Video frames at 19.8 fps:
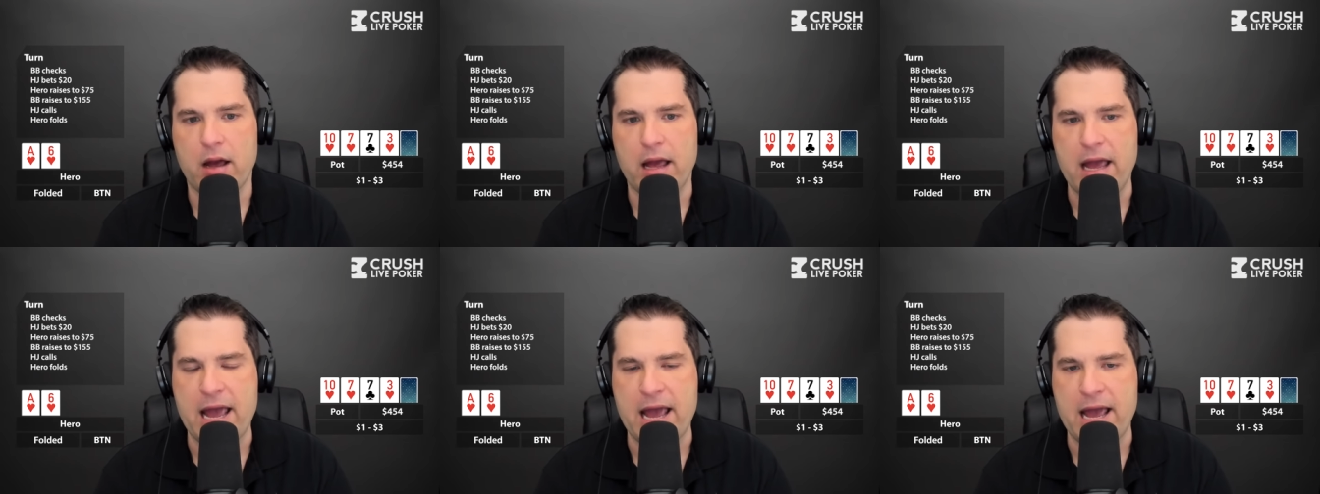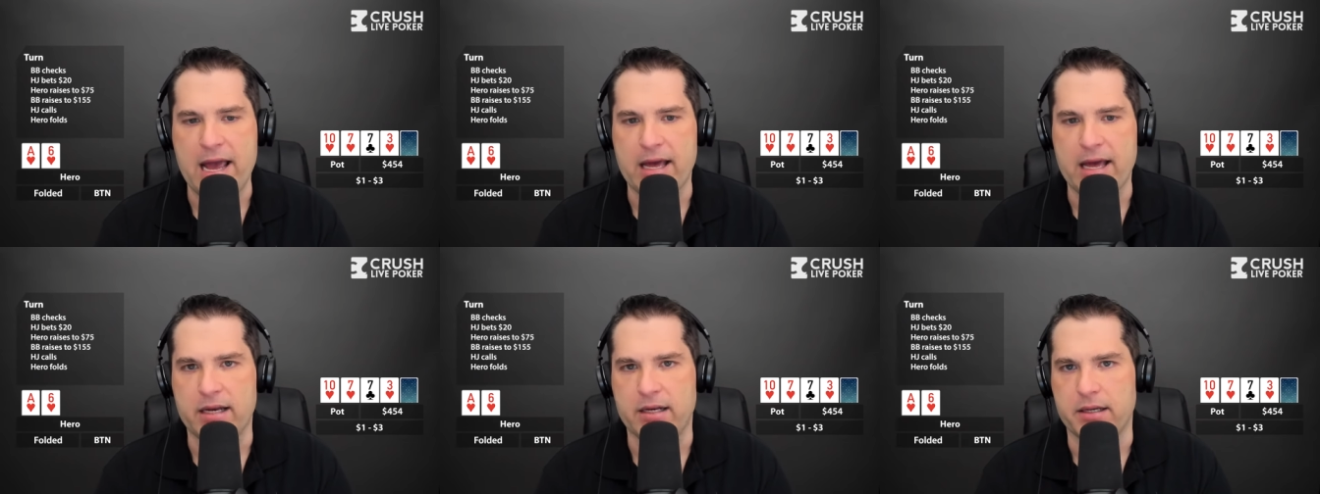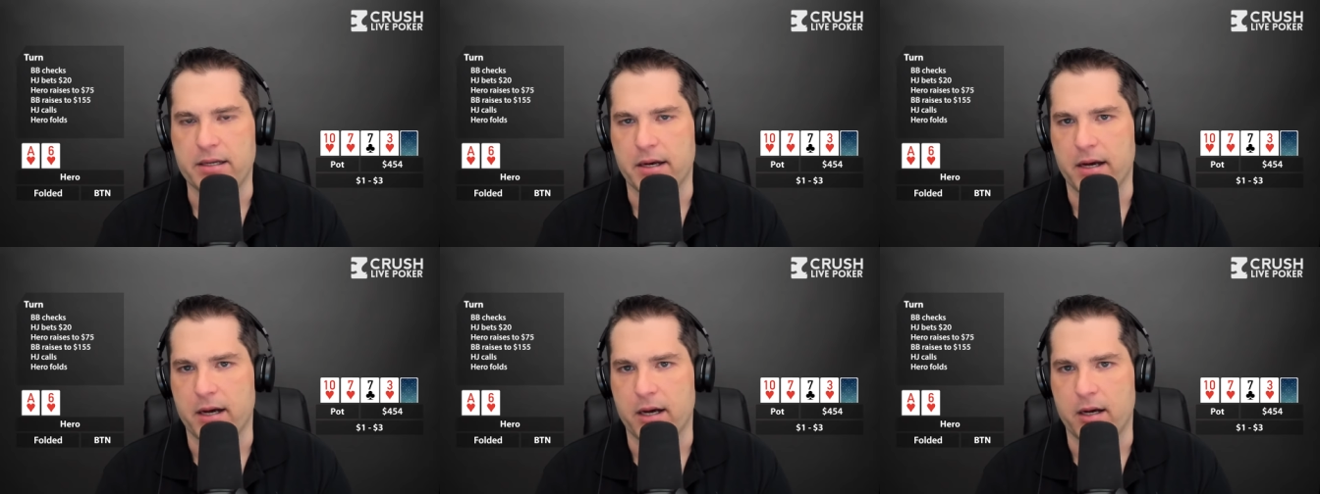
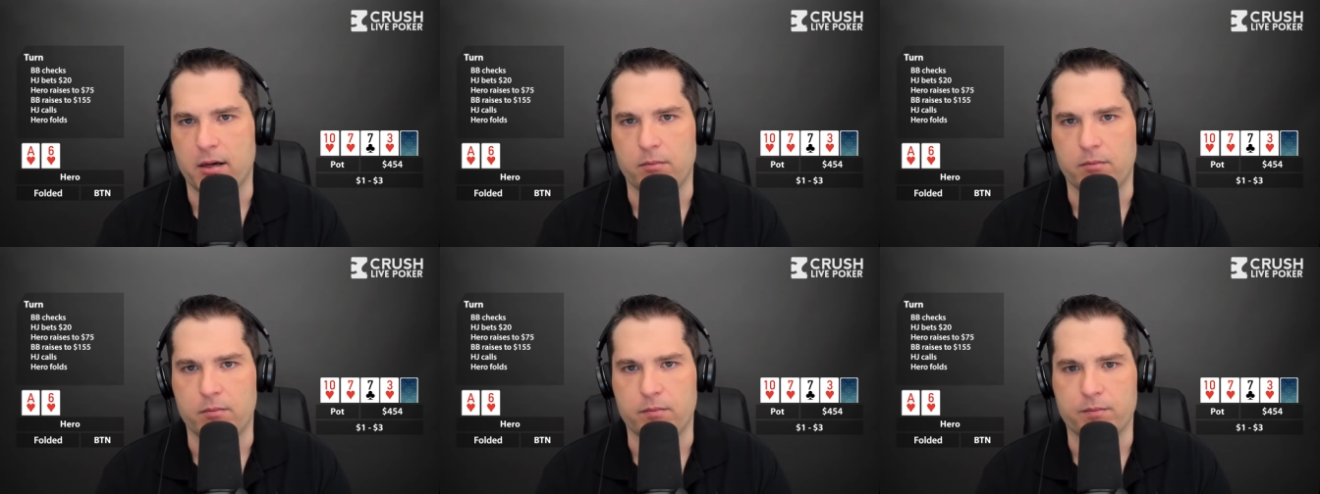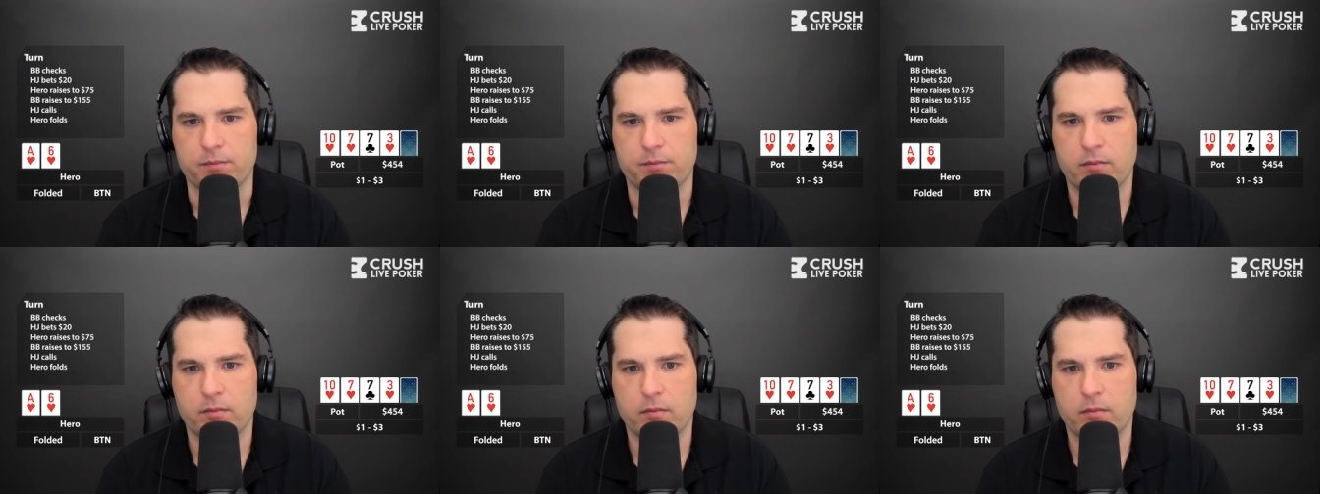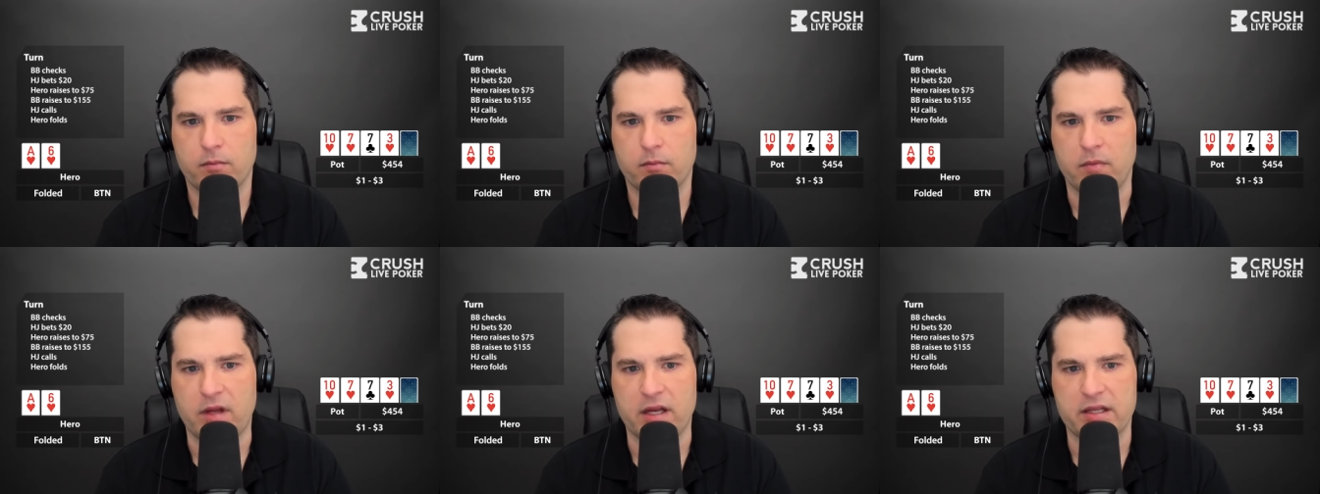and
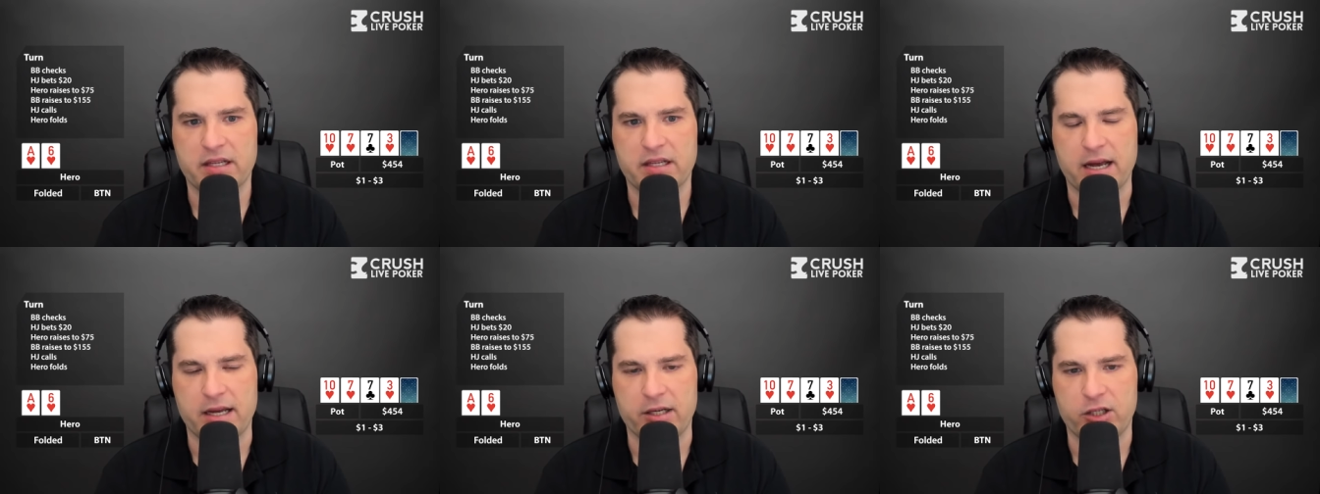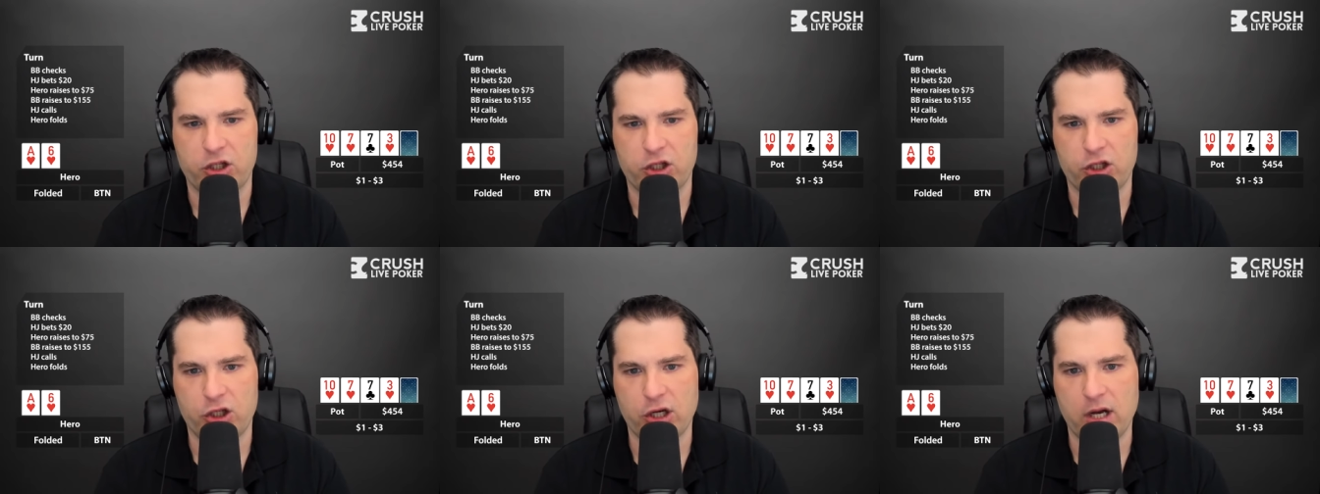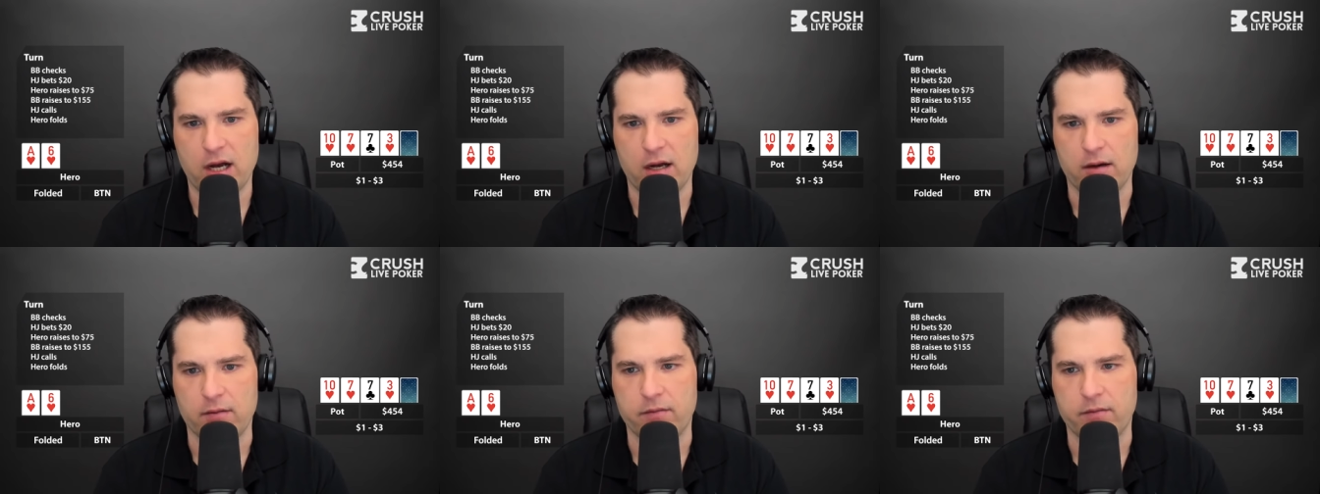this guy
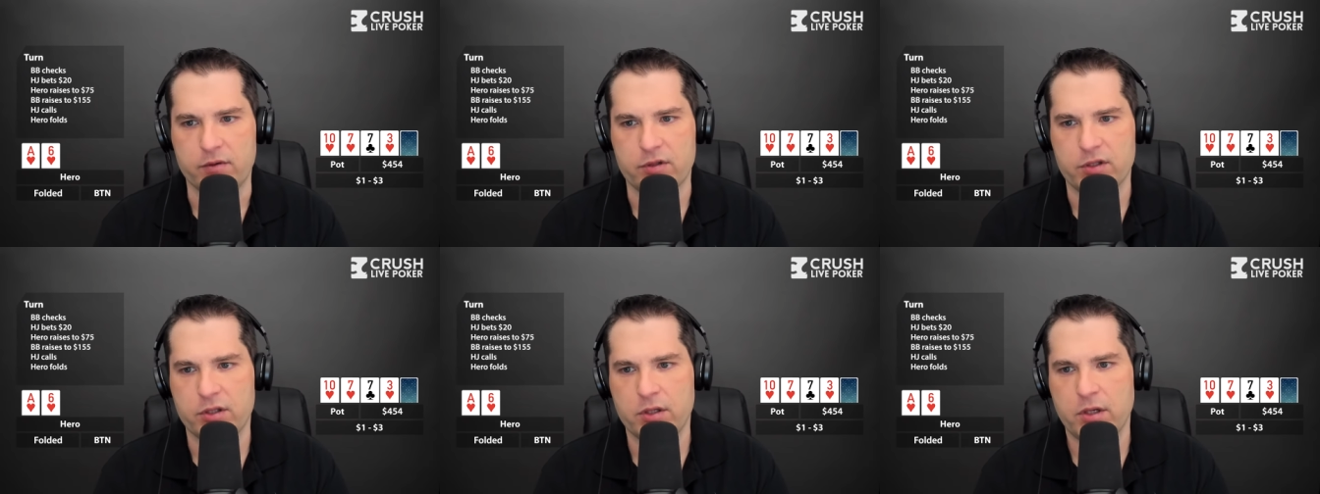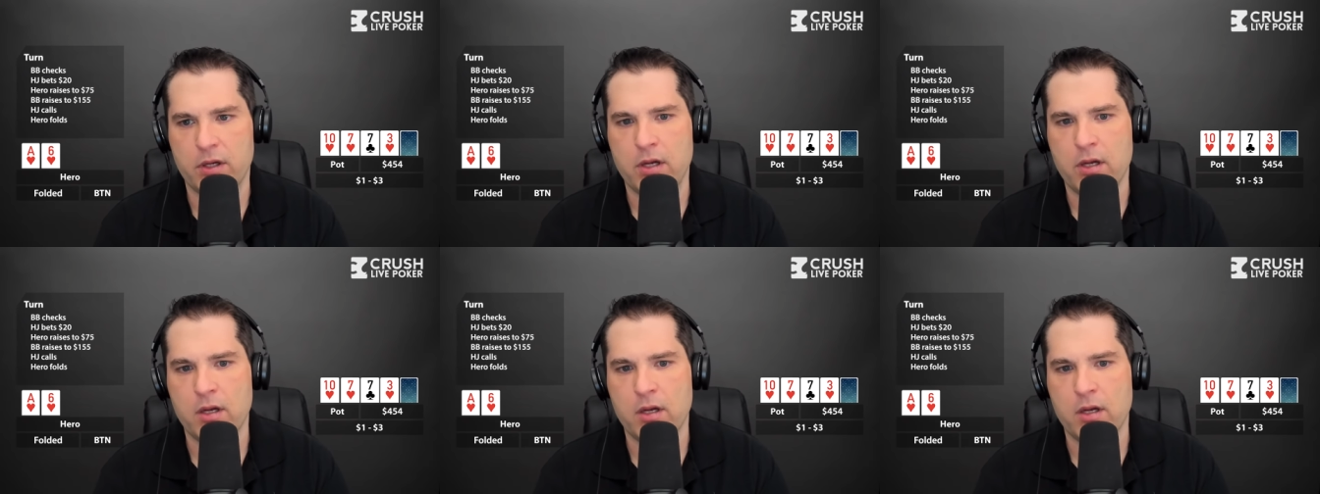shoves,